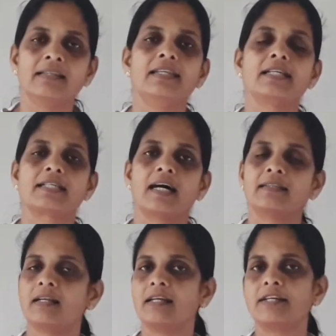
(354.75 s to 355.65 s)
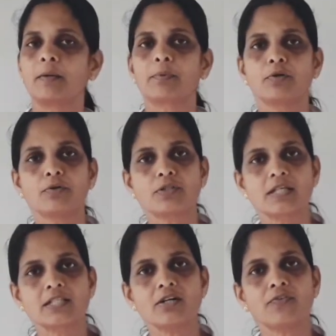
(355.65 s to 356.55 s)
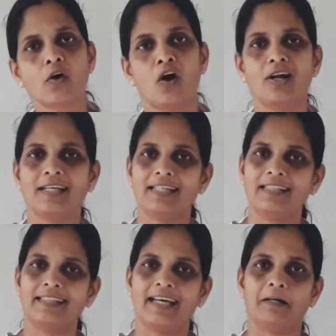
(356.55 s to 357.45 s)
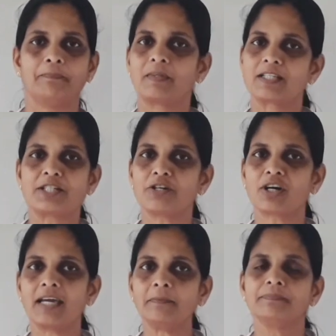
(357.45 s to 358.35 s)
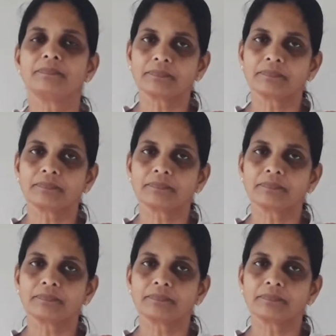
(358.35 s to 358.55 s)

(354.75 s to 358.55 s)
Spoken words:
These are the leading producers of coal in India. Is it okay?